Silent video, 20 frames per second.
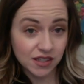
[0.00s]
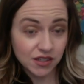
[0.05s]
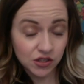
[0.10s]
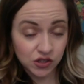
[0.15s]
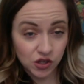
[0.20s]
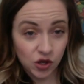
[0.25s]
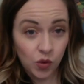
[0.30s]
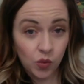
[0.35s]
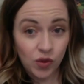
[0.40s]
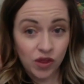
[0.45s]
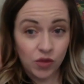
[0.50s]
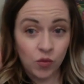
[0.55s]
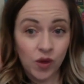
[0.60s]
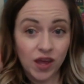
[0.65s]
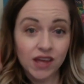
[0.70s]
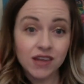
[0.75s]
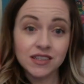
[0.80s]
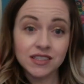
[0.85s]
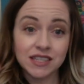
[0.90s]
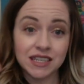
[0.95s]
So with
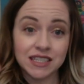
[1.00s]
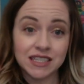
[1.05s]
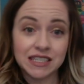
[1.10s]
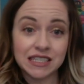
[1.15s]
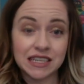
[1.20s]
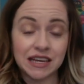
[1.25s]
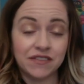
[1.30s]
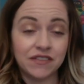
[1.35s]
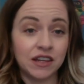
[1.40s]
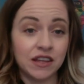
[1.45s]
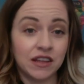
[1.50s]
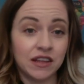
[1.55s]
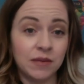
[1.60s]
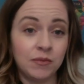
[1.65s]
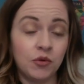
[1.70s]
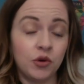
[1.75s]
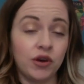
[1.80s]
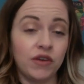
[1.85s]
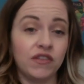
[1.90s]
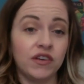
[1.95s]
Wales, it's definitely
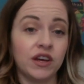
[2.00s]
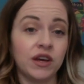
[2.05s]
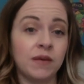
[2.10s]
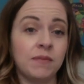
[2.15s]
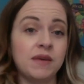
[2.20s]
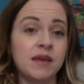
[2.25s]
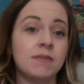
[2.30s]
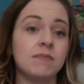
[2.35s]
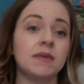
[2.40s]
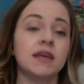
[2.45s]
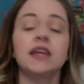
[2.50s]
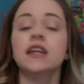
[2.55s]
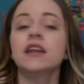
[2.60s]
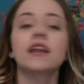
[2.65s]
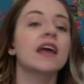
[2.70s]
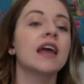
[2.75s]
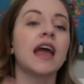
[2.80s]
more of a commitment.